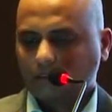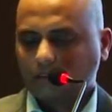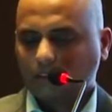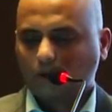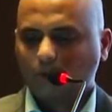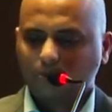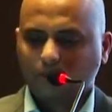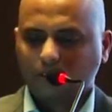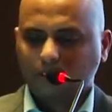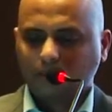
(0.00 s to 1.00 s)
the home
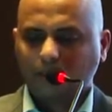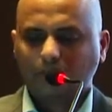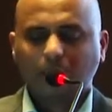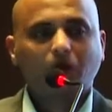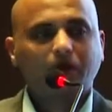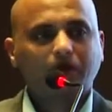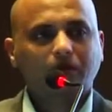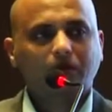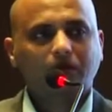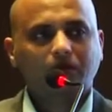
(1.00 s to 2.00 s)
solar segment, we are quite
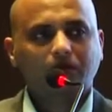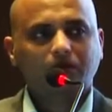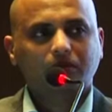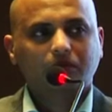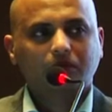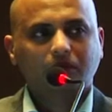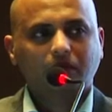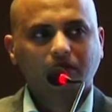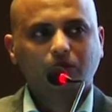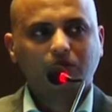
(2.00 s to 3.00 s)

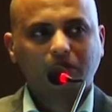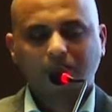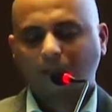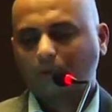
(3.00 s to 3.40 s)
enthusiastic